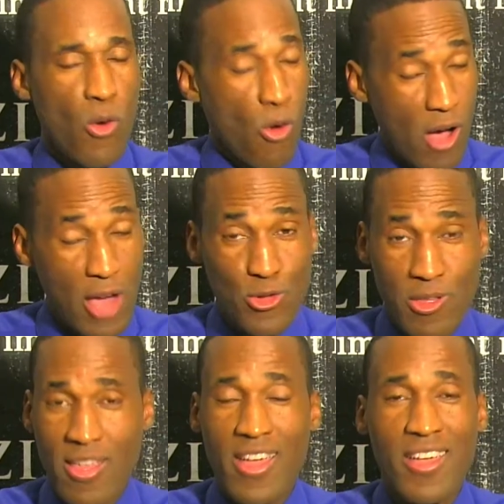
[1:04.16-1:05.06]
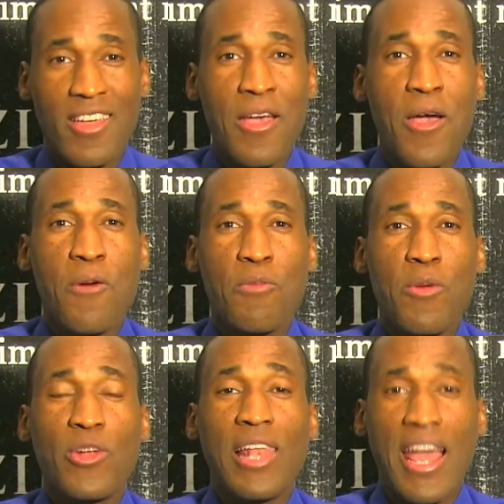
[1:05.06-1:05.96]
or I should say,
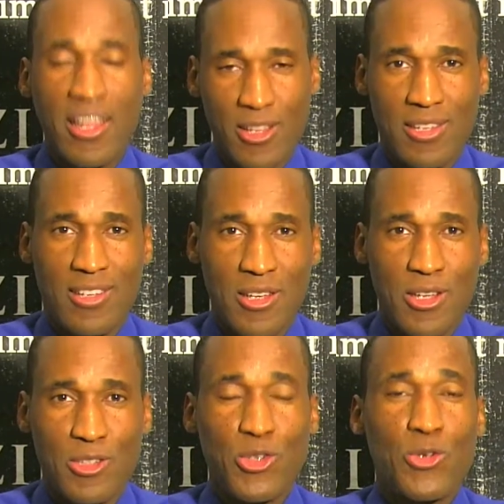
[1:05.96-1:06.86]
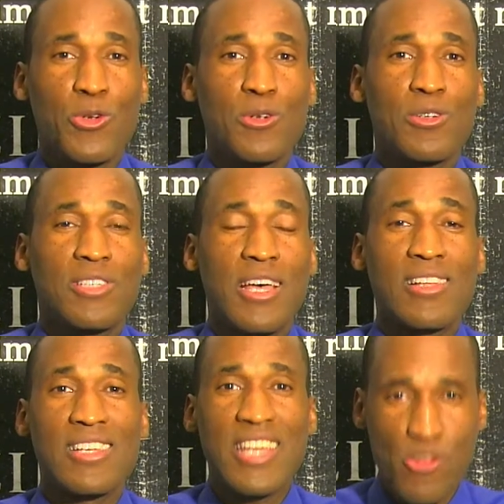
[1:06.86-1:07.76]
we would like to
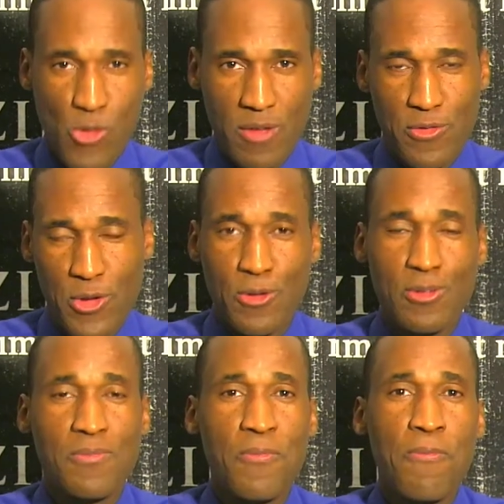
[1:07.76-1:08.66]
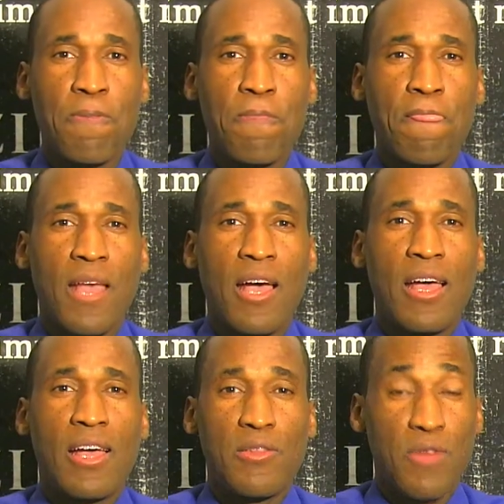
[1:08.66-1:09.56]
tell each one of you
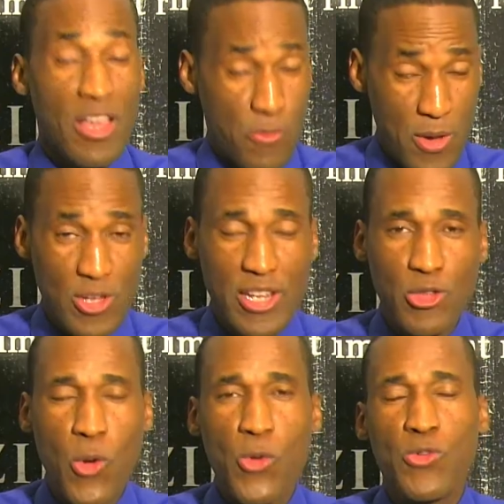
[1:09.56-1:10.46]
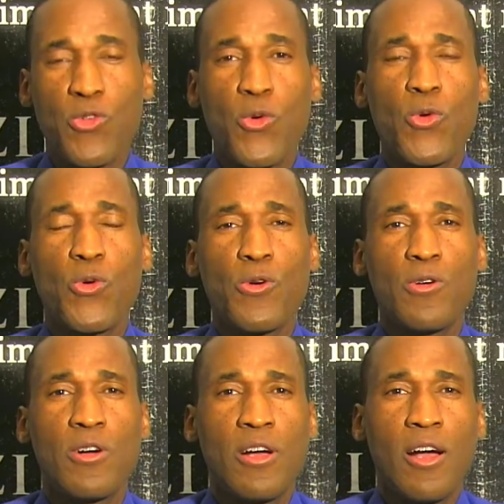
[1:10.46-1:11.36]
especially those
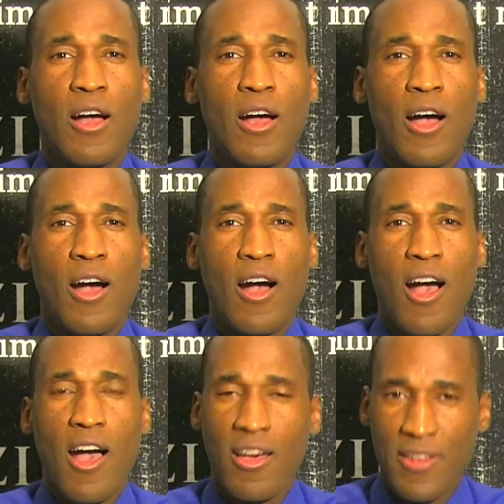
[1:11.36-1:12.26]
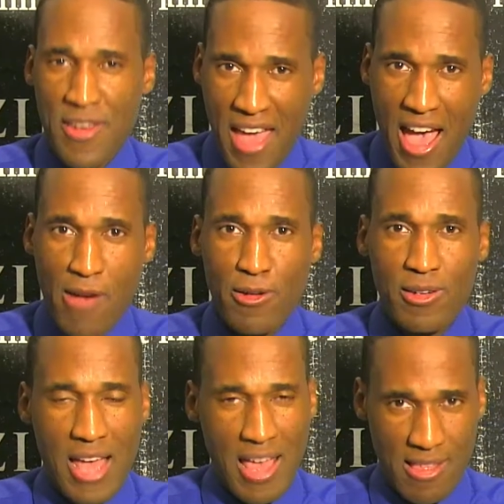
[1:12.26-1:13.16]
who are
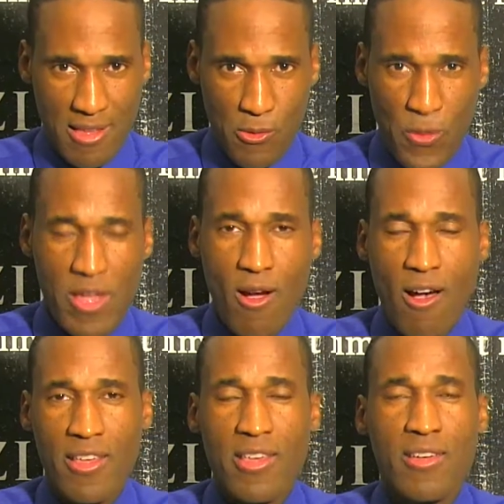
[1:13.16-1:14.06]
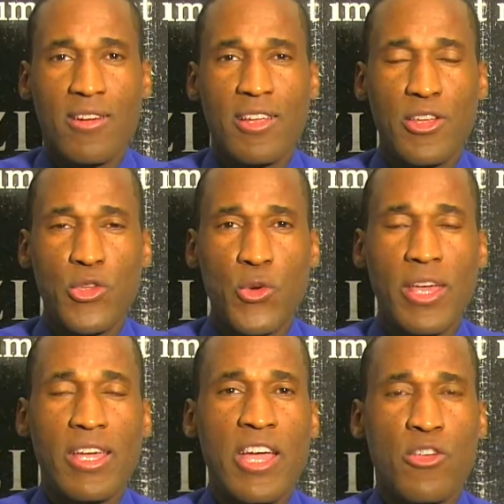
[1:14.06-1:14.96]
now, as we are here in the
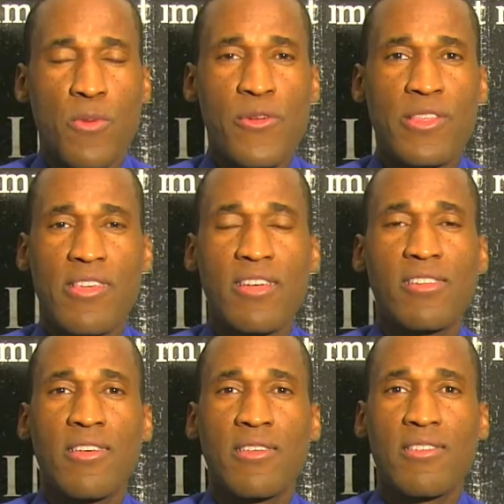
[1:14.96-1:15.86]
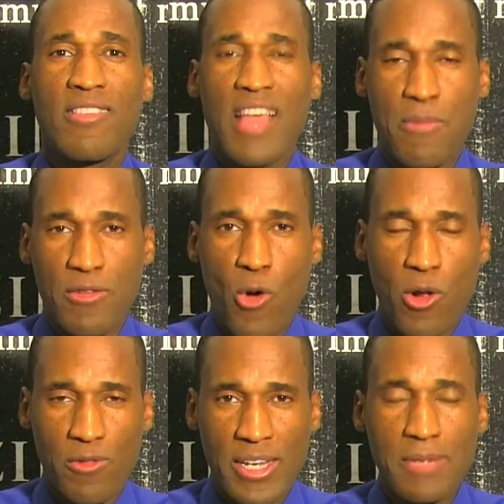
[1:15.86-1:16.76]
UK, experiencing the Sabbath
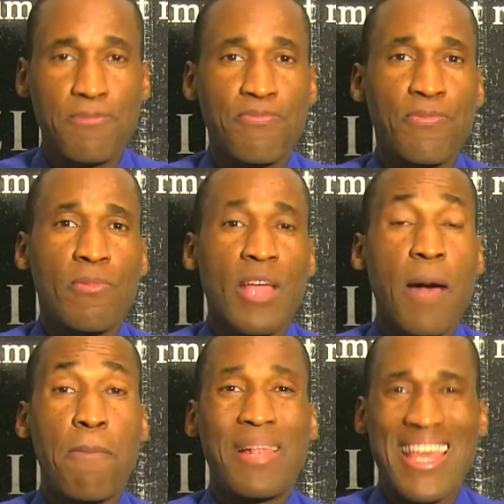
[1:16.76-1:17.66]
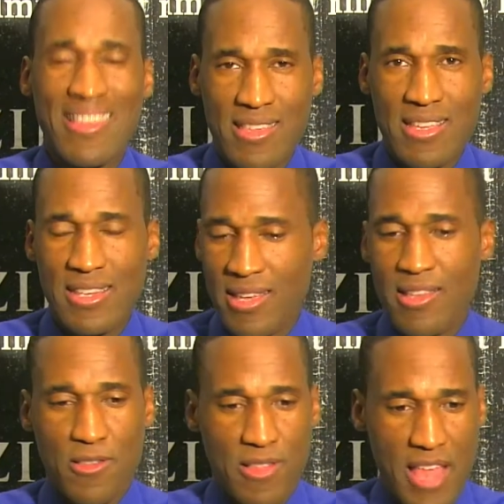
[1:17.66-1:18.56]
already, a
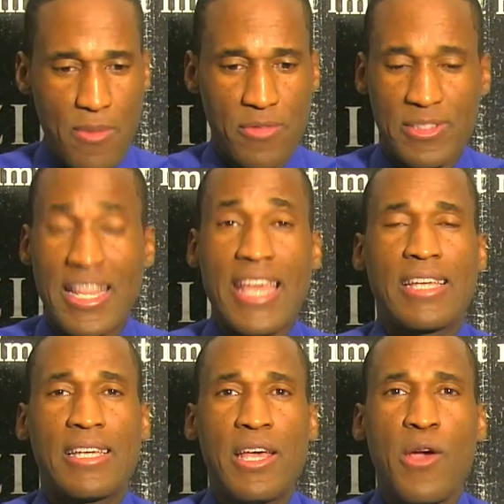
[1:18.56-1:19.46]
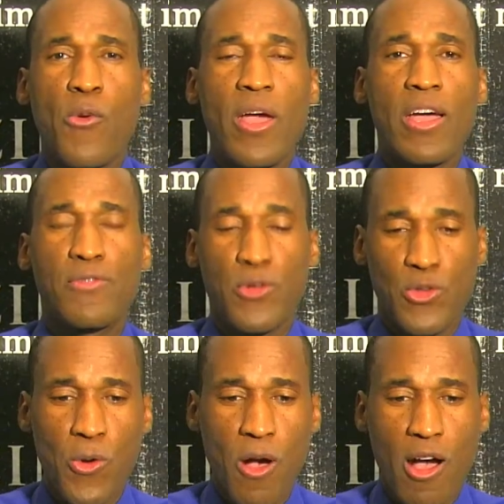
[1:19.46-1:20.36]
blessed Sabbath day. Wherever
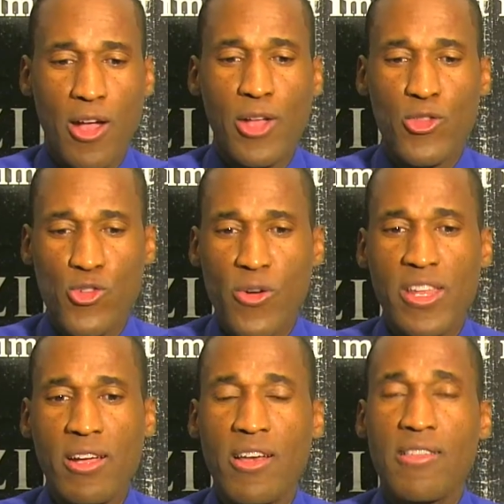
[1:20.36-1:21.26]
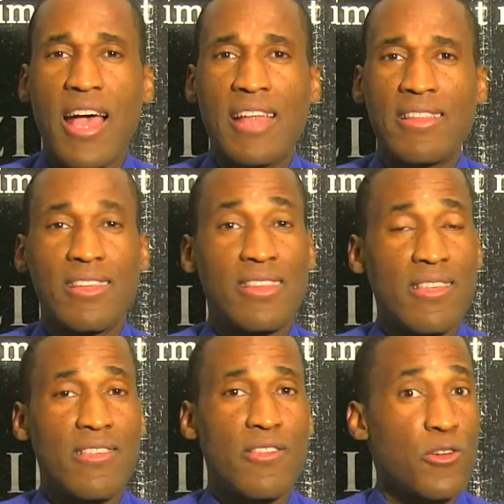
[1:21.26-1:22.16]
you are joining us at
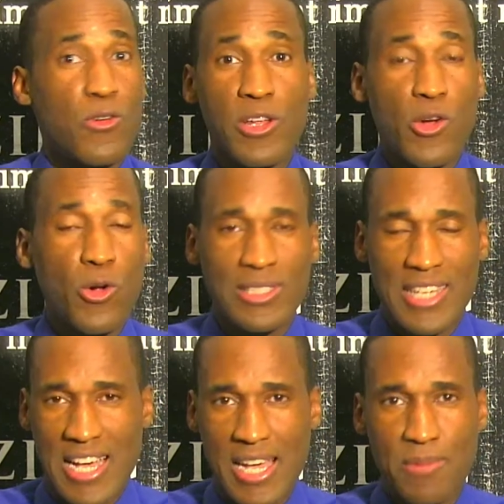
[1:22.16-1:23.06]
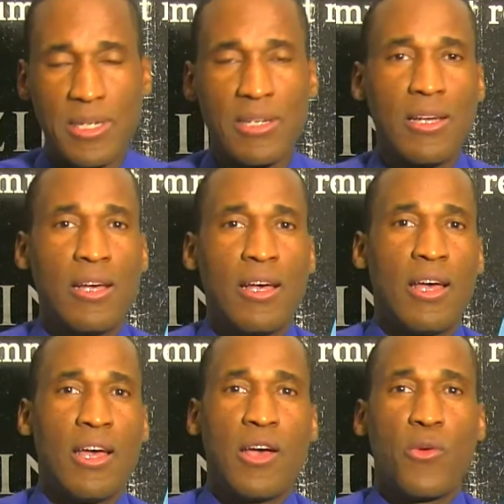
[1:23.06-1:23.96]
this critical time,
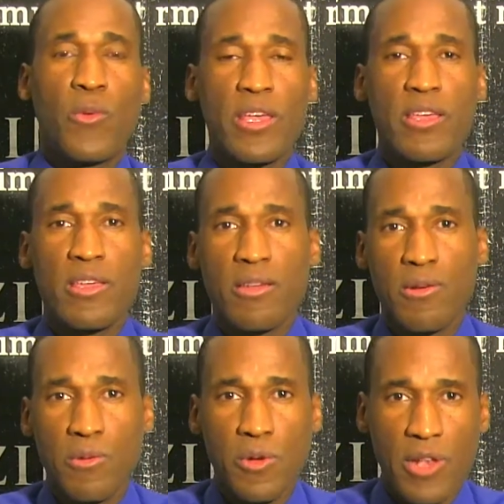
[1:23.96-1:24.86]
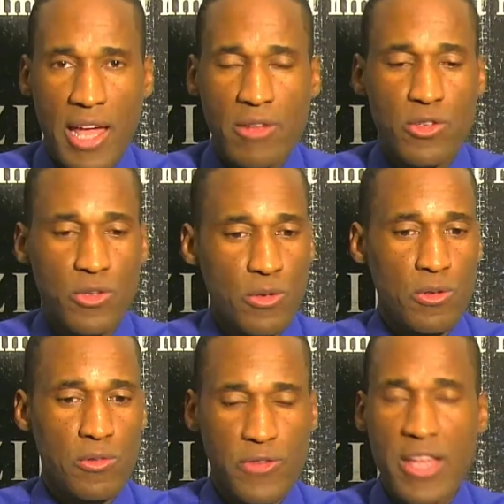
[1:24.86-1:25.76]
we would like
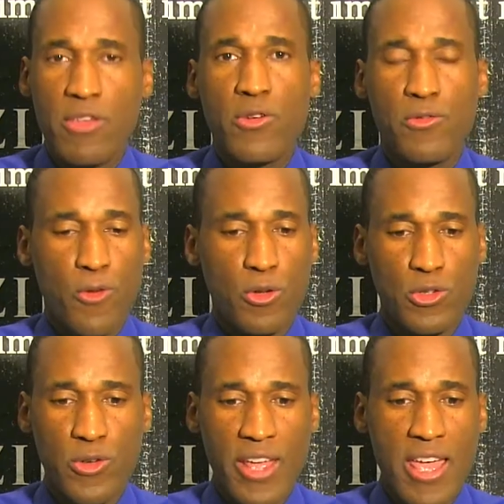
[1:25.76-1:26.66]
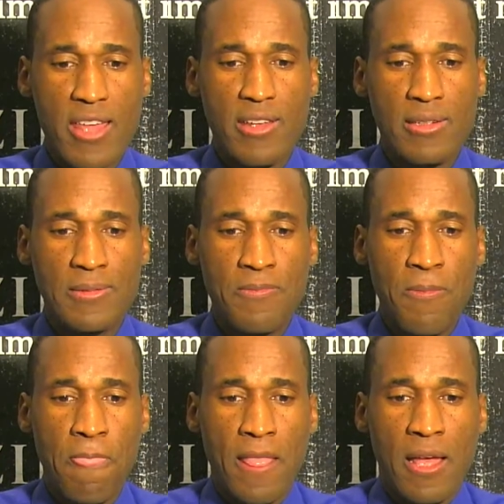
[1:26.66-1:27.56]
to thank you for tuning in
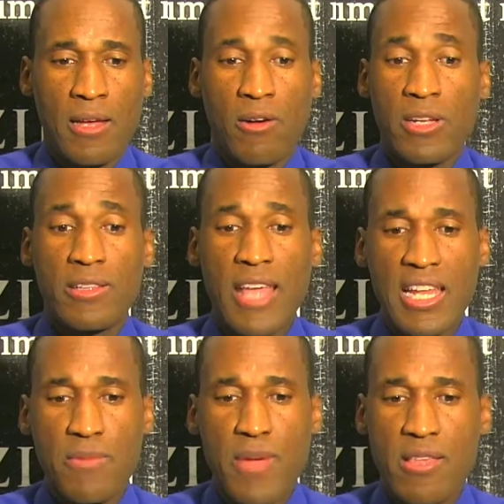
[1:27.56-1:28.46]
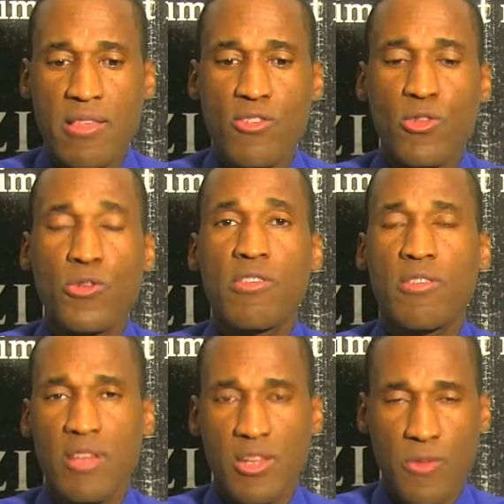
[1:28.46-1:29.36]
on a daily basis to
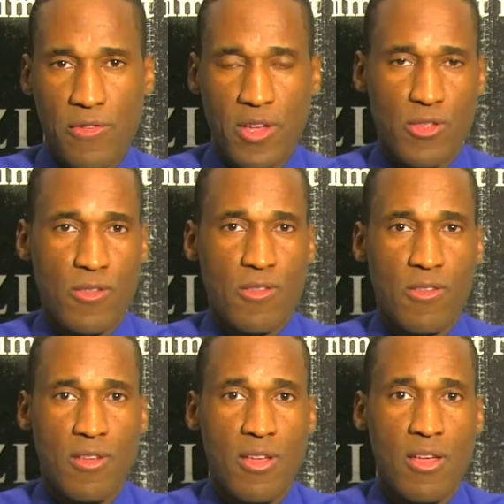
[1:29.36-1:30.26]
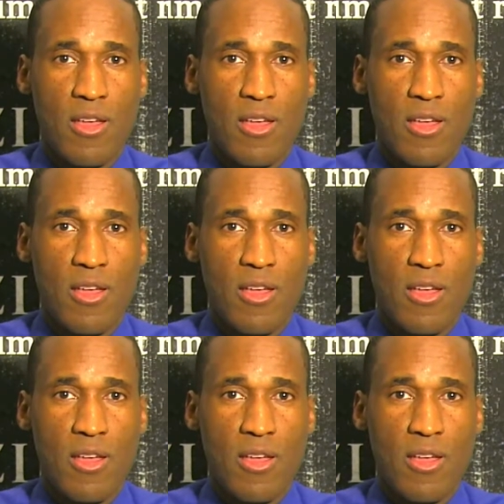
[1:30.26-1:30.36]
study with us.